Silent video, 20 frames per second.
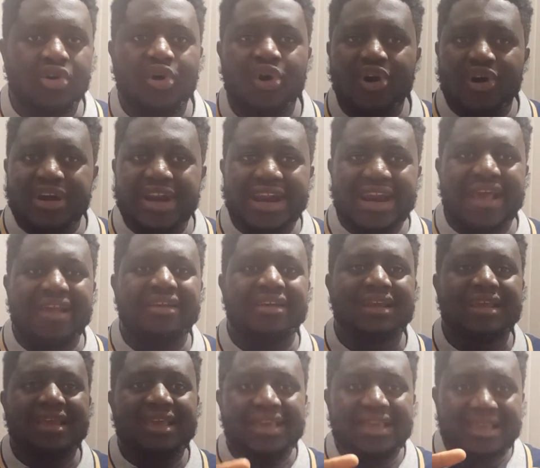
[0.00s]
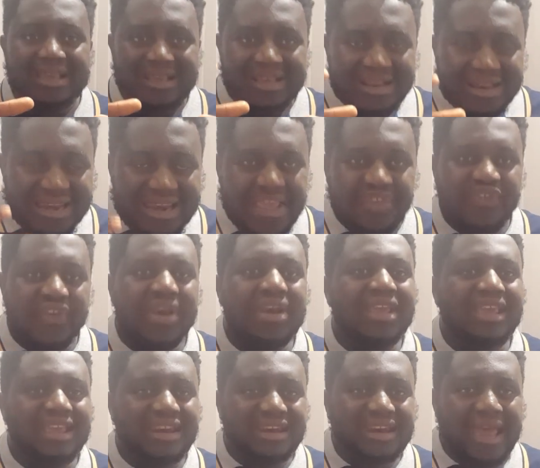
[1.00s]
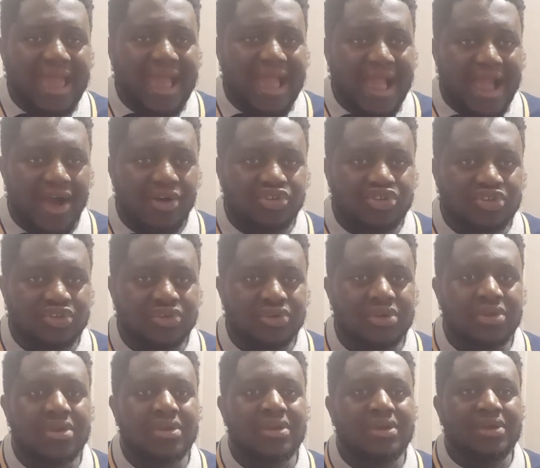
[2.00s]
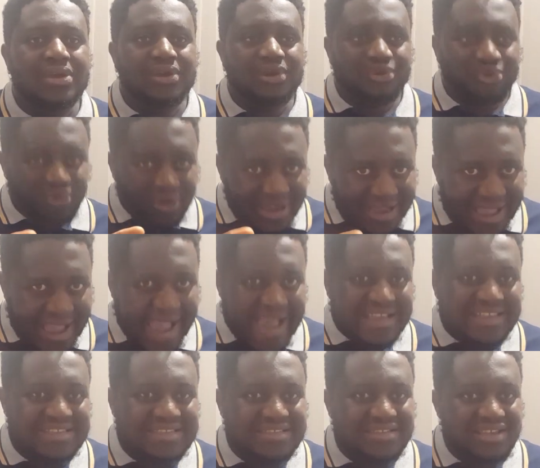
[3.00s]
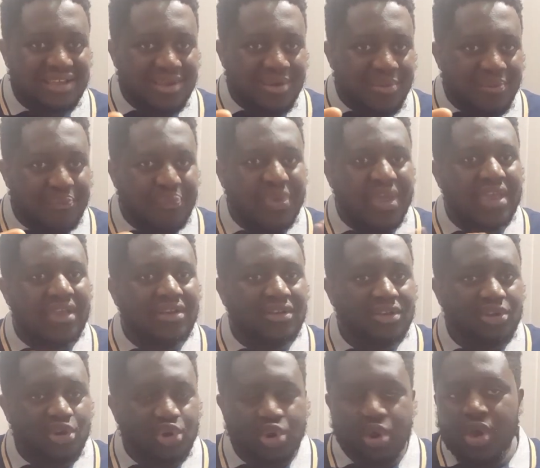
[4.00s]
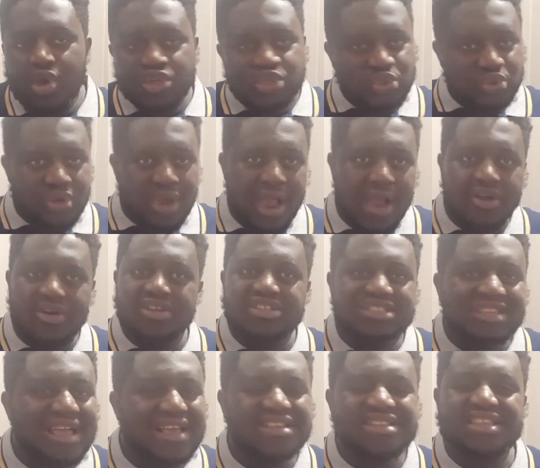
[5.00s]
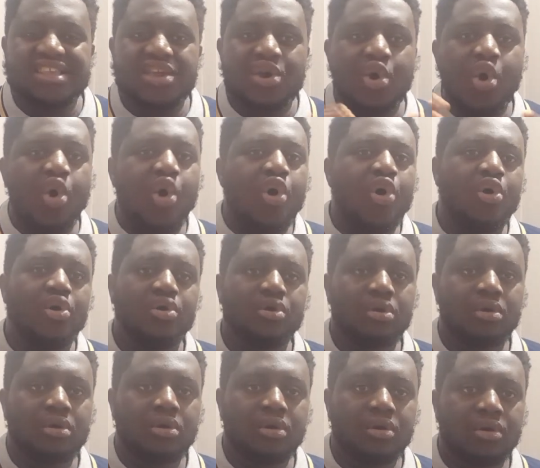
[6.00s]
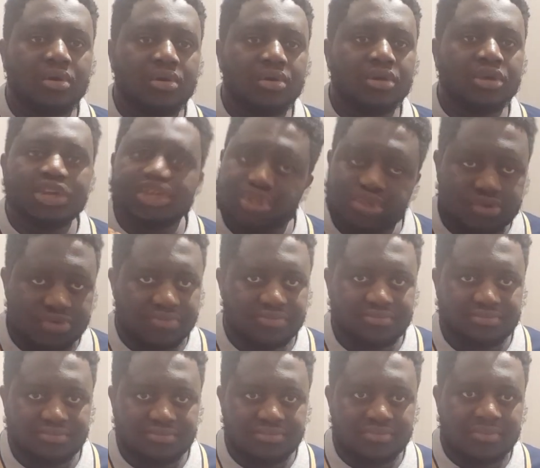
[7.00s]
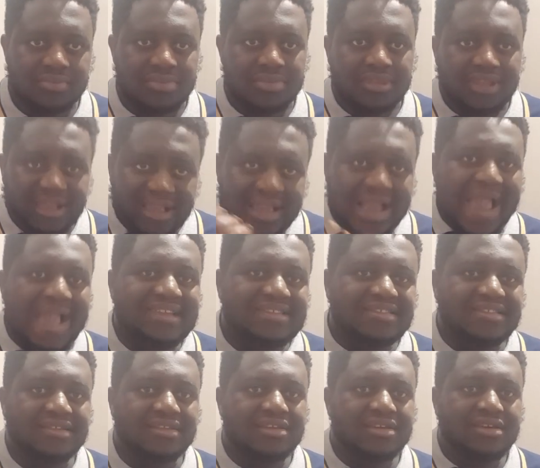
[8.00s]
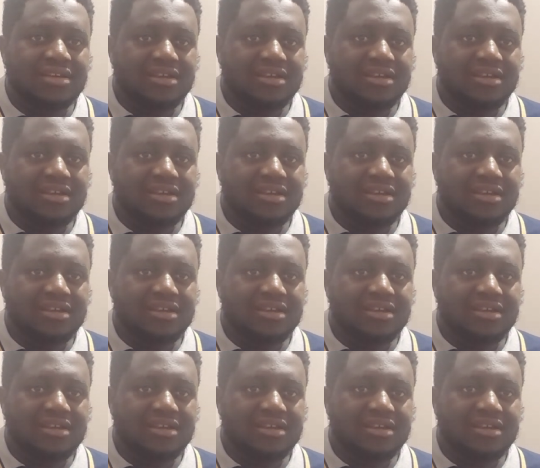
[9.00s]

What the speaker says: other than living in that house, guys being close to her, because that's the whole issue. Guys